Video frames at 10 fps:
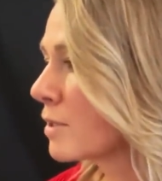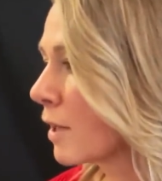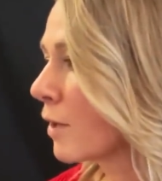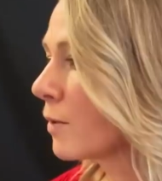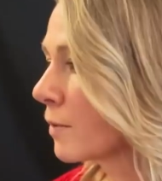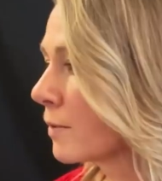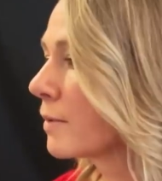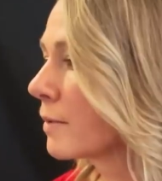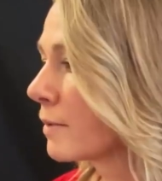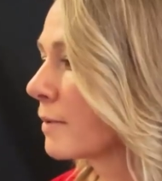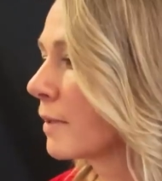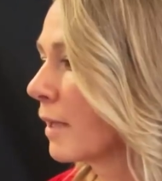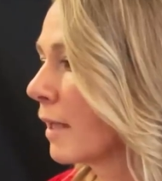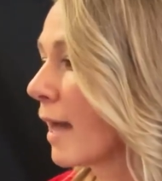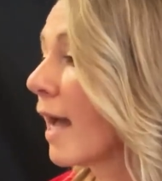So
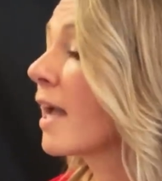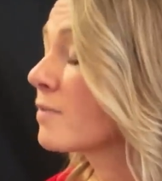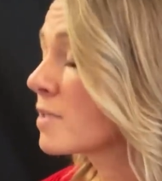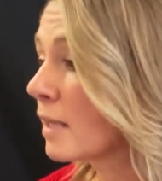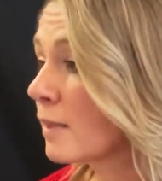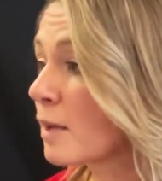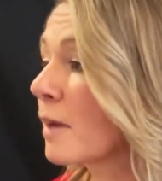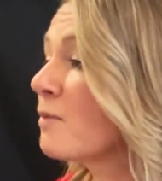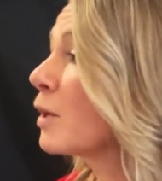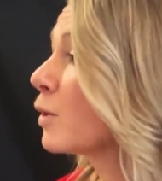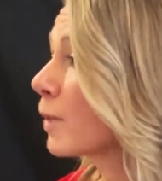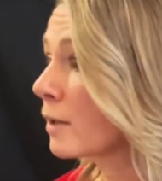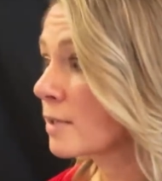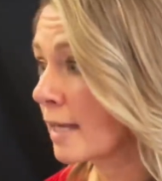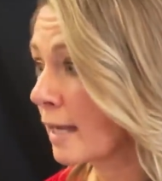I have seen them. I've been
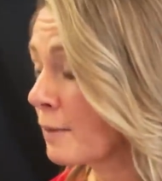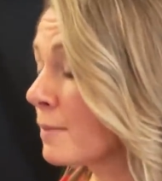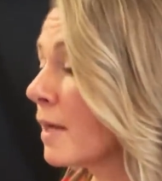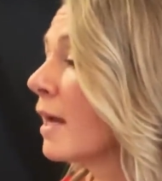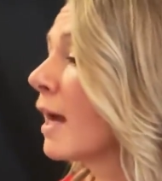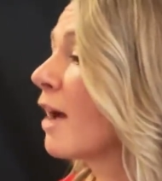around him.